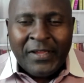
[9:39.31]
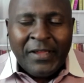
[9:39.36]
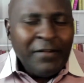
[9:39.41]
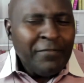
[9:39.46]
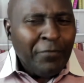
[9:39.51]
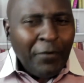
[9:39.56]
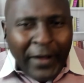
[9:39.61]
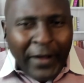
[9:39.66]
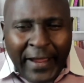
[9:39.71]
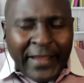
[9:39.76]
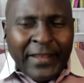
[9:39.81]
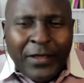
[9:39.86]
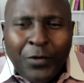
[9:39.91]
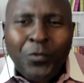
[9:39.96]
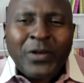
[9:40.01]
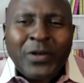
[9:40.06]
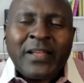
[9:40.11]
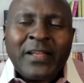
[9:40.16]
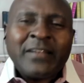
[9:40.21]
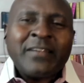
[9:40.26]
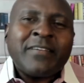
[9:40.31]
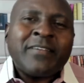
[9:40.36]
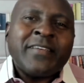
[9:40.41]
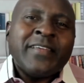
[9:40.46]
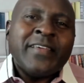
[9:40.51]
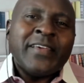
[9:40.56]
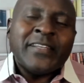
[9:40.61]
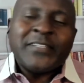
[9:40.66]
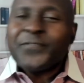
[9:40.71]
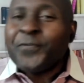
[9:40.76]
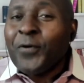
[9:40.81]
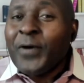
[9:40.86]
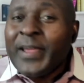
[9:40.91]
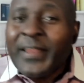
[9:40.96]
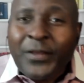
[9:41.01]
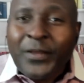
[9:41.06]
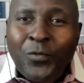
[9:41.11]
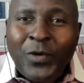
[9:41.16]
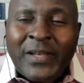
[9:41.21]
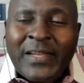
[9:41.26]
For anyone that creates, for
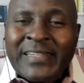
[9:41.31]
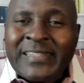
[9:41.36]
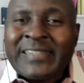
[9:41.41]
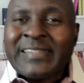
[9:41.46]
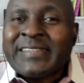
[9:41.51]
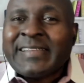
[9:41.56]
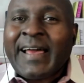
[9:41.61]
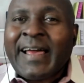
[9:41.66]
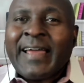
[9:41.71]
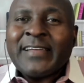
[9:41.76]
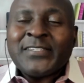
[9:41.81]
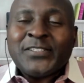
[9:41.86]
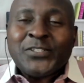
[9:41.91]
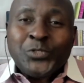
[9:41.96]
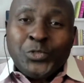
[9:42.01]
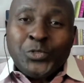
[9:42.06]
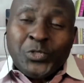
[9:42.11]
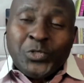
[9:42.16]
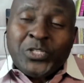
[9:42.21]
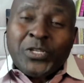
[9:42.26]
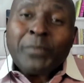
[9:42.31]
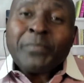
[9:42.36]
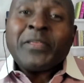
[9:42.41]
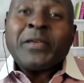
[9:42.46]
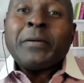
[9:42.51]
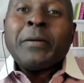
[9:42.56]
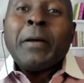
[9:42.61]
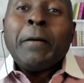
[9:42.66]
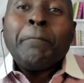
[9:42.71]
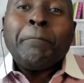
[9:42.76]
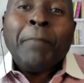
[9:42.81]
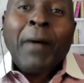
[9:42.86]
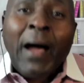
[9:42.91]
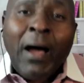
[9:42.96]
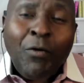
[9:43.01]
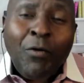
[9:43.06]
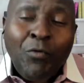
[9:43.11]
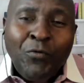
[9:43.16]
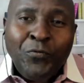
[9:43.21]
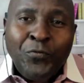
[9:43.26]
anyone that desires to do something
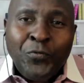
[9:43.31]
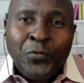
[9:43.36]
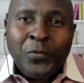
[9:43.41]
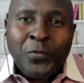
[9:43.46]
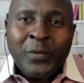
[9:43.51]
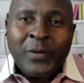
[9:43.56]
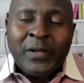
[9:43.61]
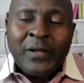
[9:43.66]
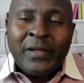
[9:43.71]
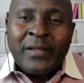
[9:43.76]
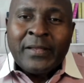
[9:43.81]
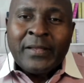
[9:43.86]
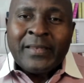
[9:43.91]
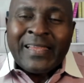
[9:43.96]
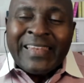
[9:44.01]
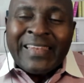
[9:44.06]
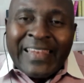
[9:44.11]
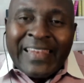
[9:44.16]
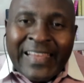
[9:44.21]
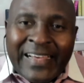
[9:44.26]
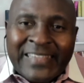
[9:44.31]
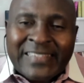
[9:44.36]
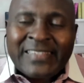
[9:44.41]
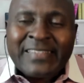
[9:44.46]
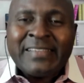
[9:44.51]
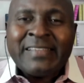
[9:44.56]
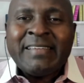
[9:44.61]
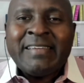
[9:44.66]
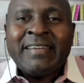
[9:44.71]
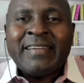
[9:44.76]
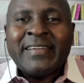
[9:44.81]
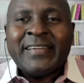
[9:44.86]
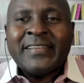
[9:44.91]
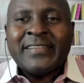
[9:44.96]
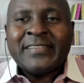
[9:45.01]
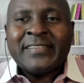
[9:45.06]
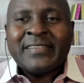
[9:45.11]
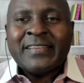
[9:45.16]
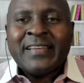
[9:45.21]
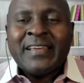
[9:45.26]
powerful, the lesson here is,
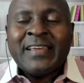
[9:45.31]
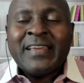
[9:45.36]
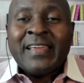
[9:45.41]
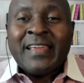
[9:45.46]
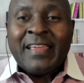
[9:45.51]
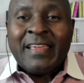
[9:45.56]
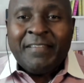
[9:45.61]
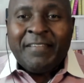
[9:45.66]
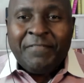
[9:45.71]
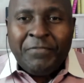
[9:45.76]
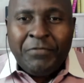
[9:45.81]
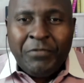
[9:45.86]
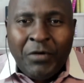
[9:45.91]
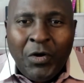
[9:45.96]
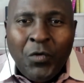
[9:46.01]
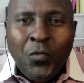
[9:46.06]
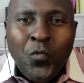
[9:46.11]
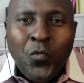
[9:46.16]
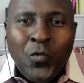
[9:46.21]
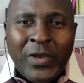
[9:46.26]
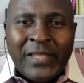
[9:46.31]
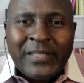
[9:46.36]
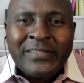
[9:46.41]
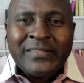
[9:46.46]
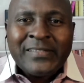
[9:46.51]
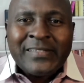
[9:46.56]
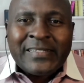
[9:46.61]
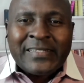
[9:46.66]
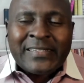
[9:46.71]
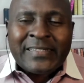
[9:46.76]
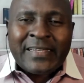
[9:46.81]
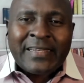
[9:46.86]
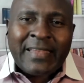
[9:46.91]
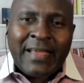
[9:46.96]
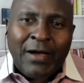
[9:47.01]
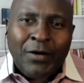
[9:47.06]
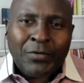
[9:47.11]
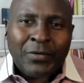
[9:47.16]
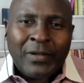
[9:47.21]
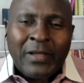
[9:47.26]
if you're willing to sit
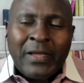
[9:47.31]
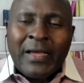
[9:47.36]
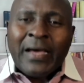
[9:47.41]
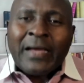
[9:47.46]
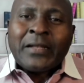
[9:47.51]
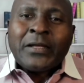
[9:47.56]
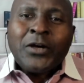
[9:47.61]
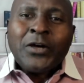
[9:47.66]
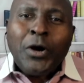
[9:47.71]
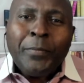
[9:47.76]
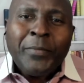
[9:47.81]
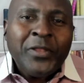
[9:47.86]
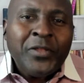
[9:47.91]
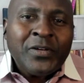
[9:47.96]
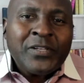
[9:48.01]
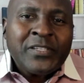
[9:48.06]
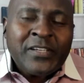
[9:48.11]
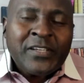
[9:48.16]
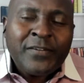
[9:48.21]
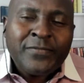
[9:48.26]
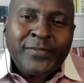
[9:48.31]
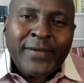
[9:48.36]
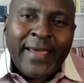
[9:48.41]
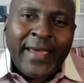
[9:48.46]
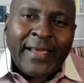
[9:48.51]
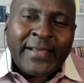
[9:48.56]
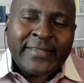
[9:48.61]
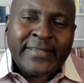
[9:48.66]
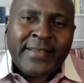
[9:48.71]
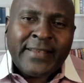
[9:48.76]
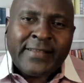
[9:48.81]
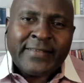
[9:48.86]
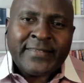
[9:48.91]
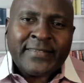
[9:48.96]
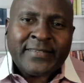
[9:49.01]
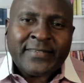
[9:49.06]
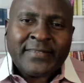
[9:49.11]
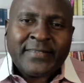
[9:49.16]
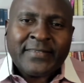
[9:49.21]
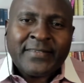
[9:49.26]
down and commit yourself to
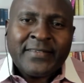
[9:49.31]
excellence,